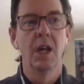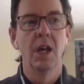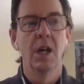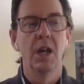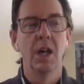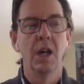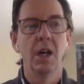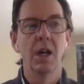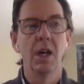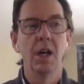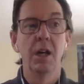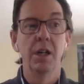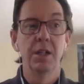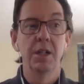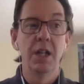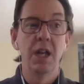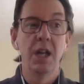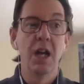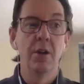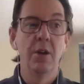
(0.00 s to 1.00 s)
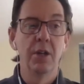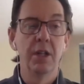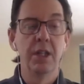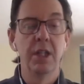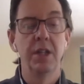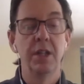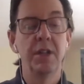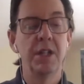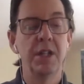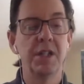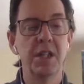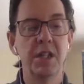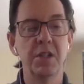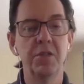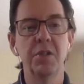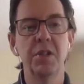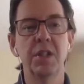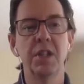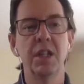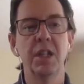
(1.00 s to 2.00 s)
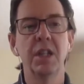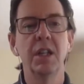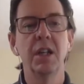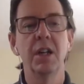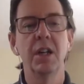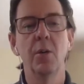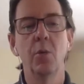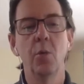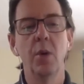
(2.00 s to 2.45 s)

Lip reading: And that's interesting.